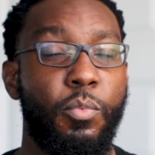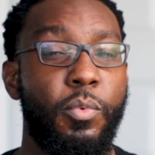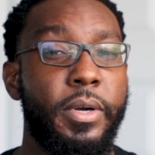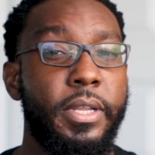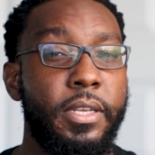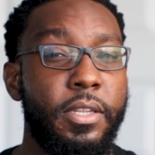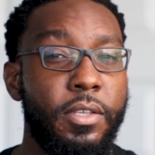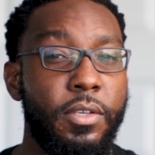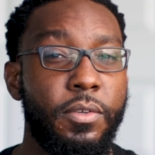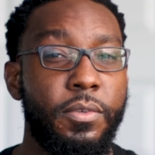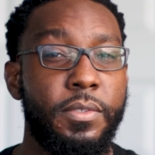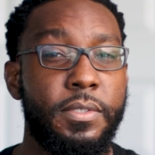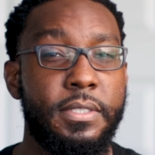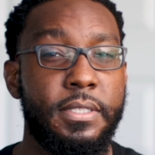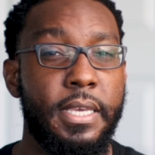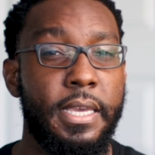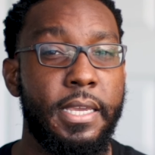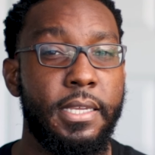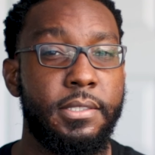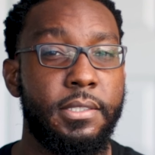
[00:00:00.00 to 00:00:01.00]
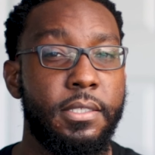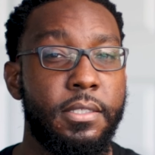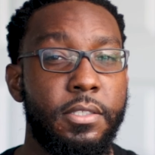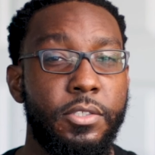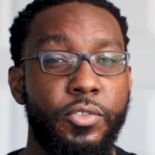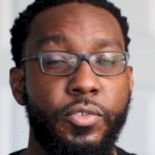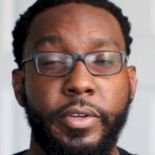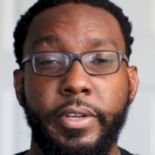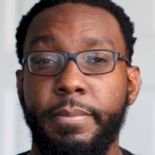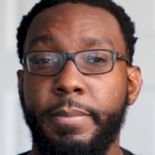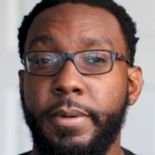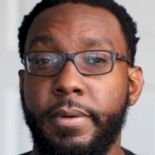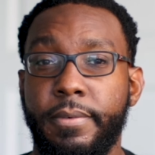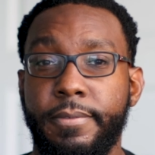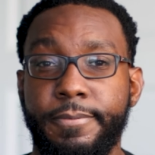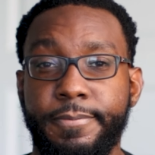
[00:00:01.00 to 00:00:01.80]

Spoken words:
what do you say to the dreamer?